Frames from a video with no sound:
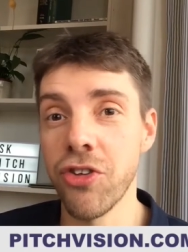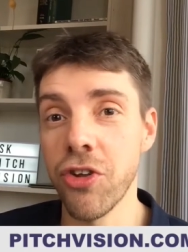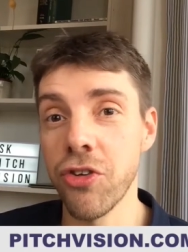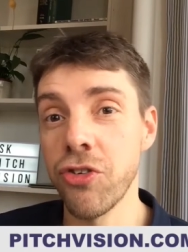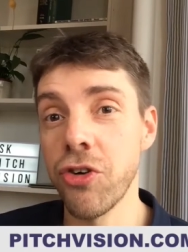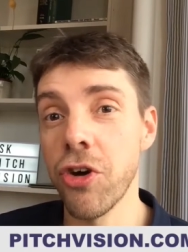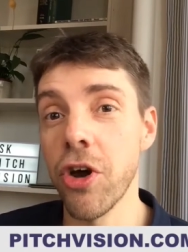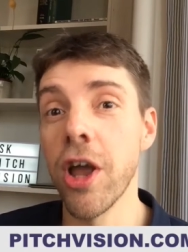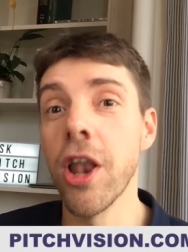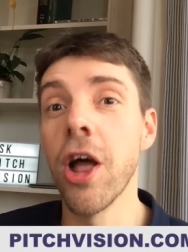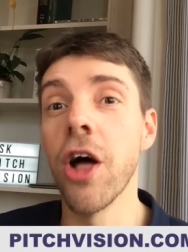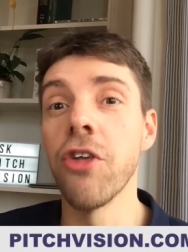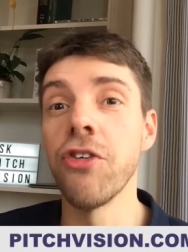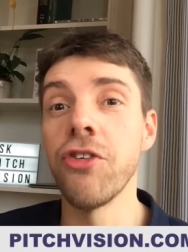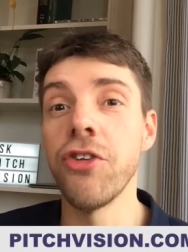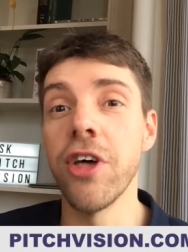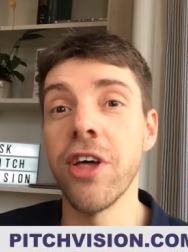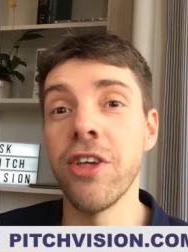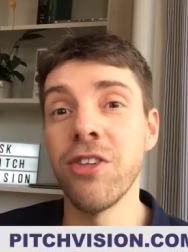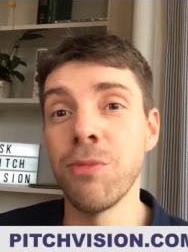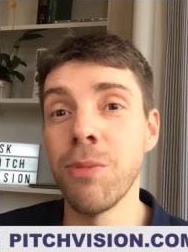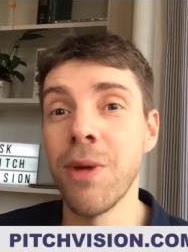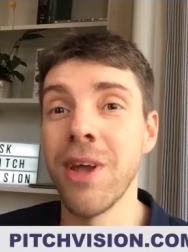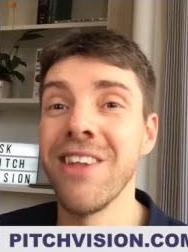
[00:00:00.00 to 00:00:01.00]
I'll try and answer
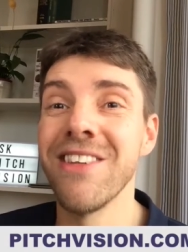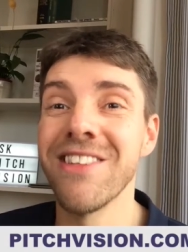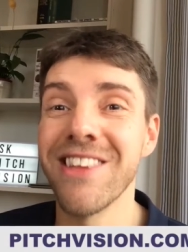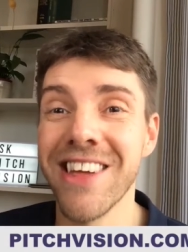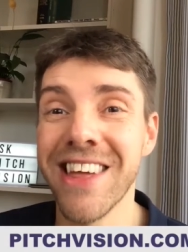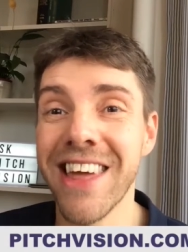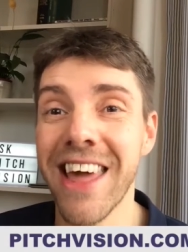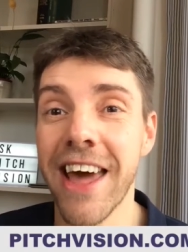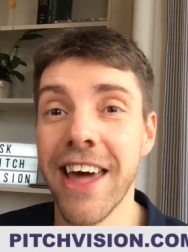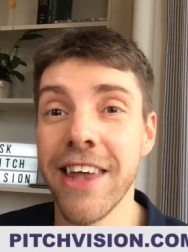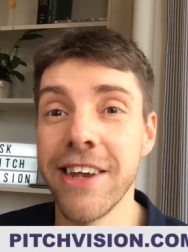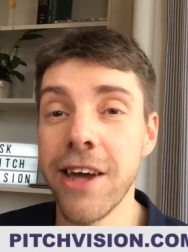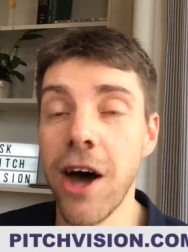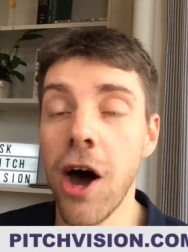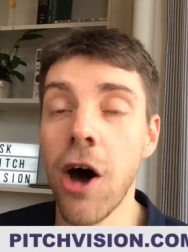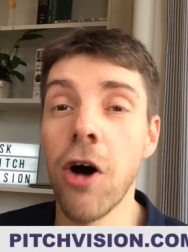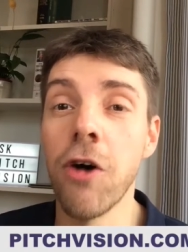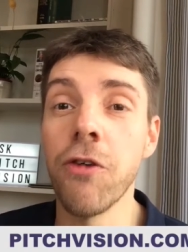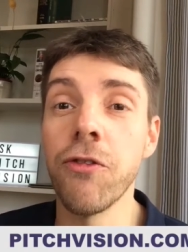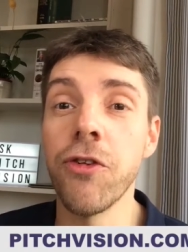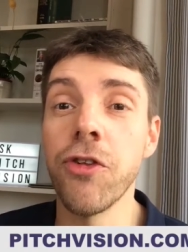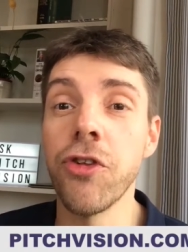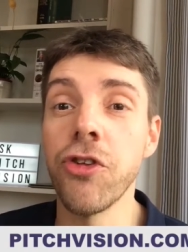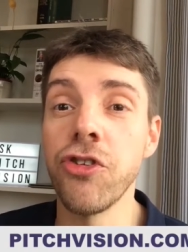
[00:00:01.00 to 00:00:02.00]
as many as I can
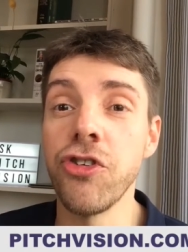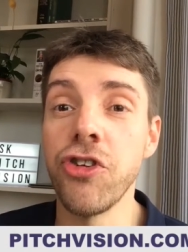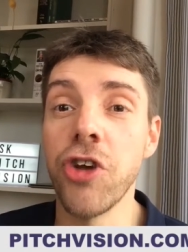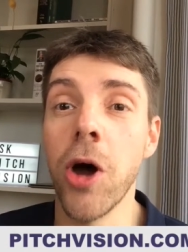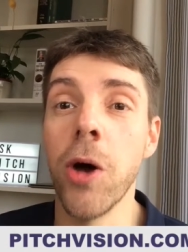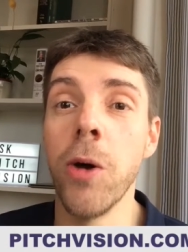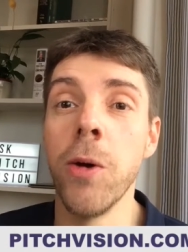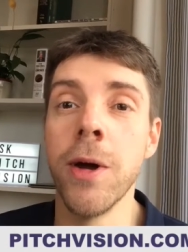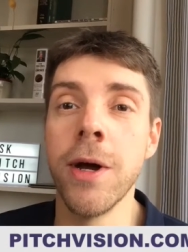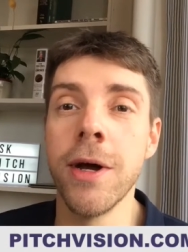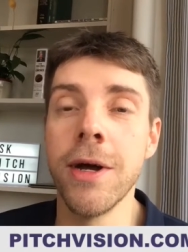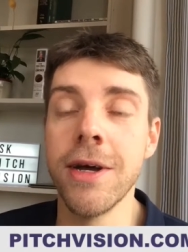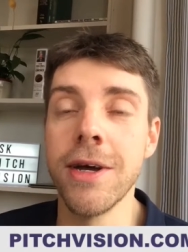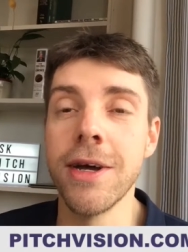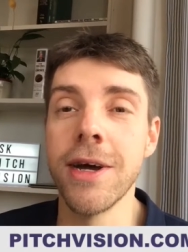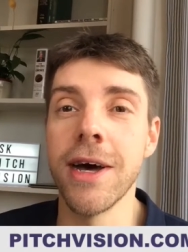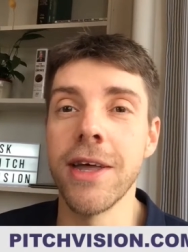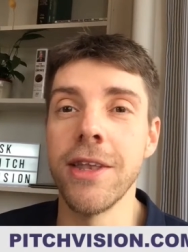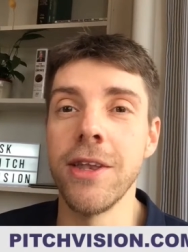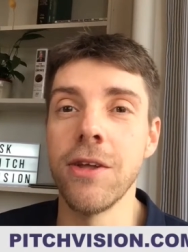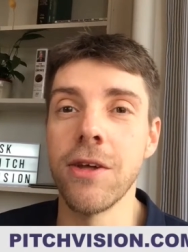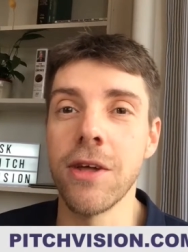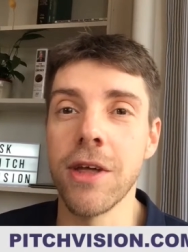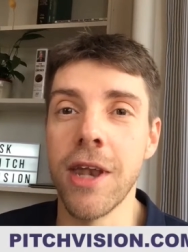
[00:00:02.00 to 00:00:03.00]
after the show,
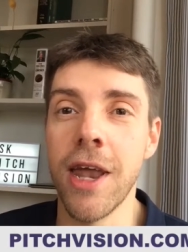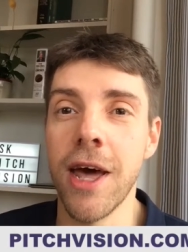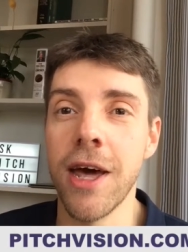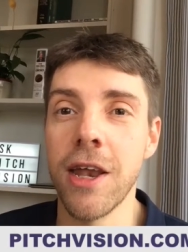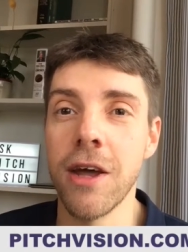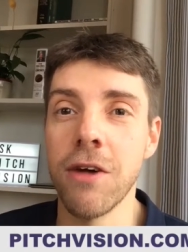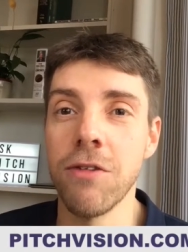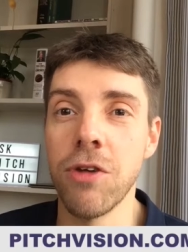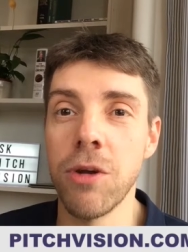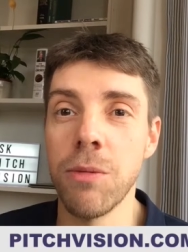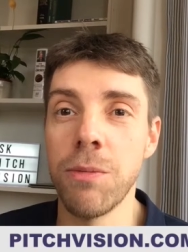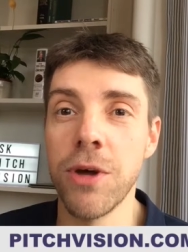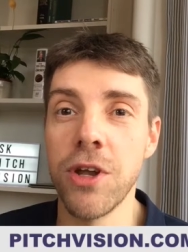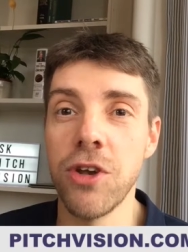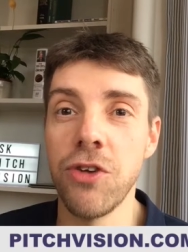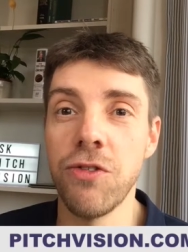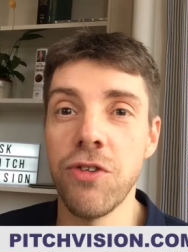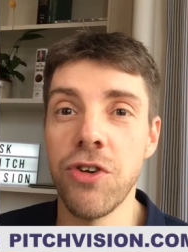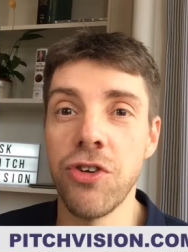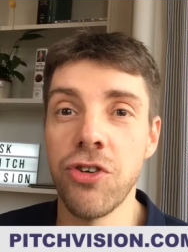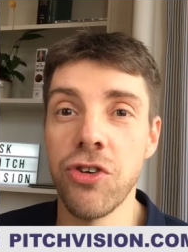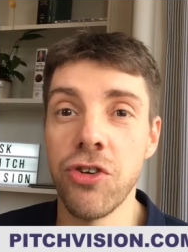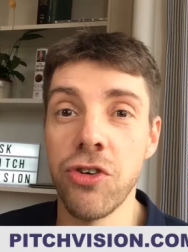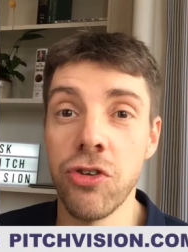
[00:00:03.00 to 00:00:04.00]
and you can head over to
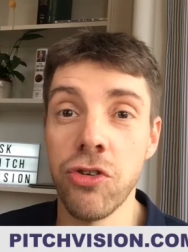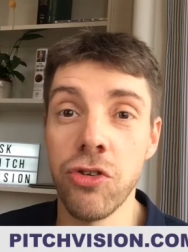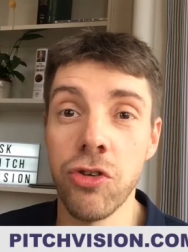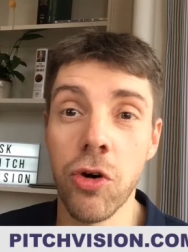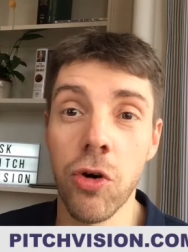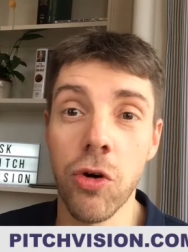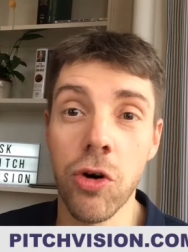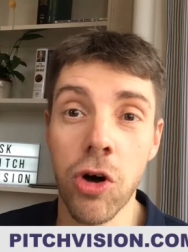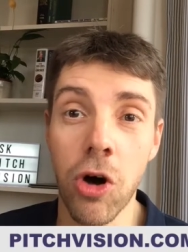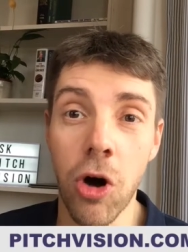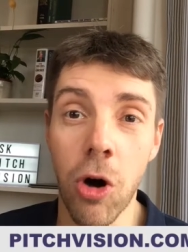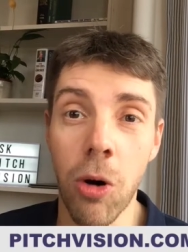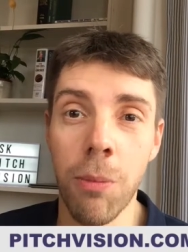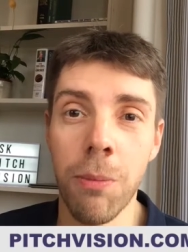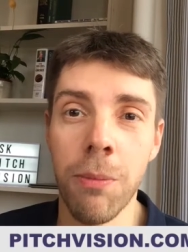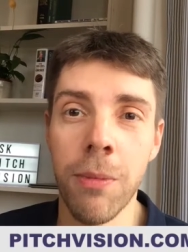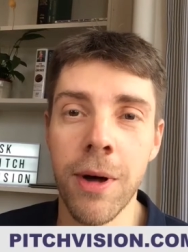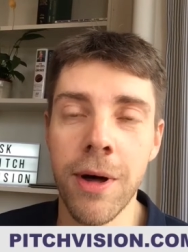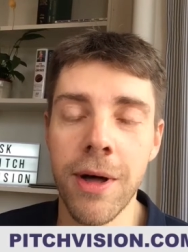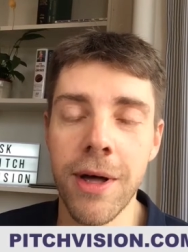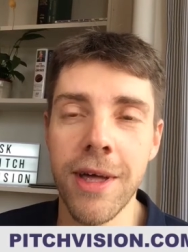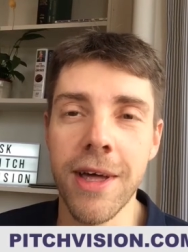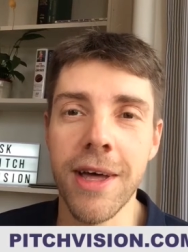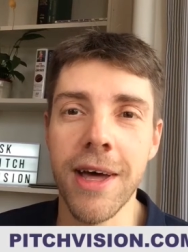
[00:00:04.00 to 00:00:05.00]
PitchVision.com
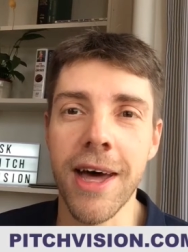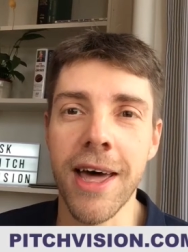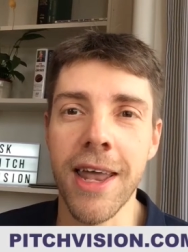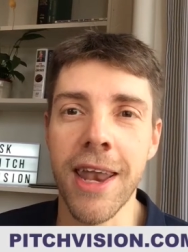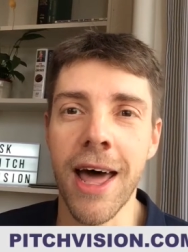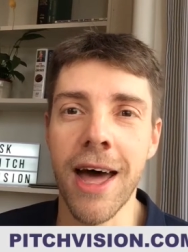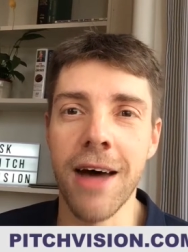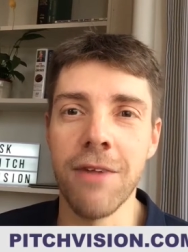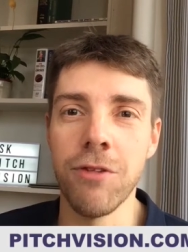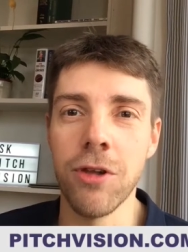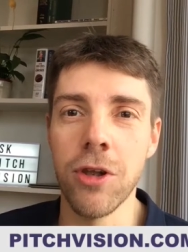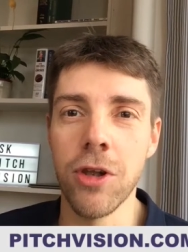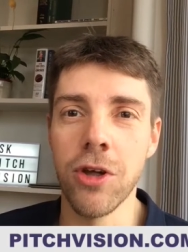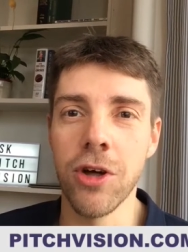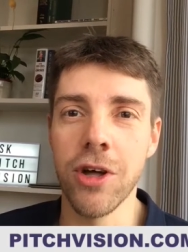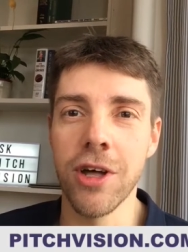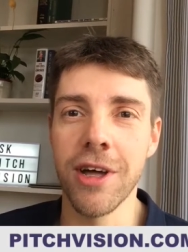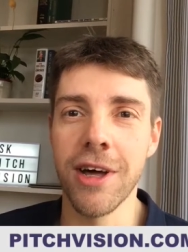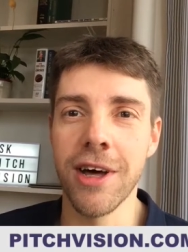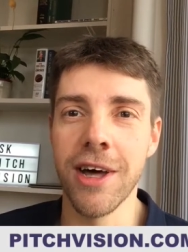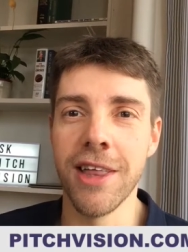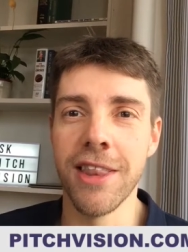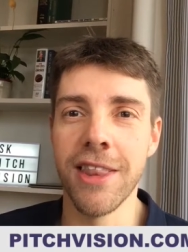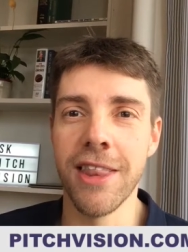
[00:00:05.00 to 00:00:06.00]
and have a look
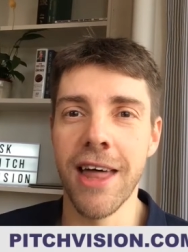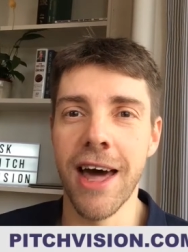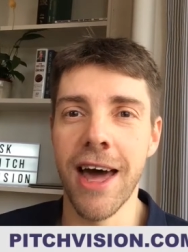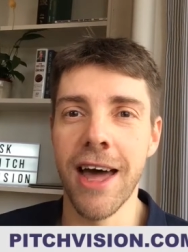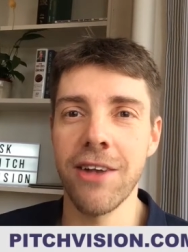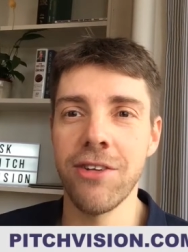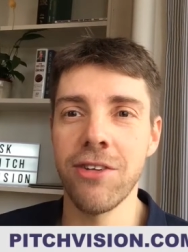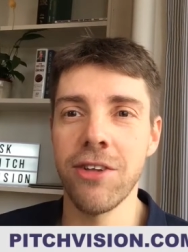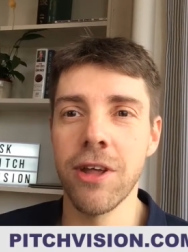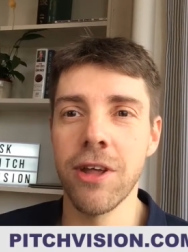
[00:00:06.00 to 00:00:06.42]
at that.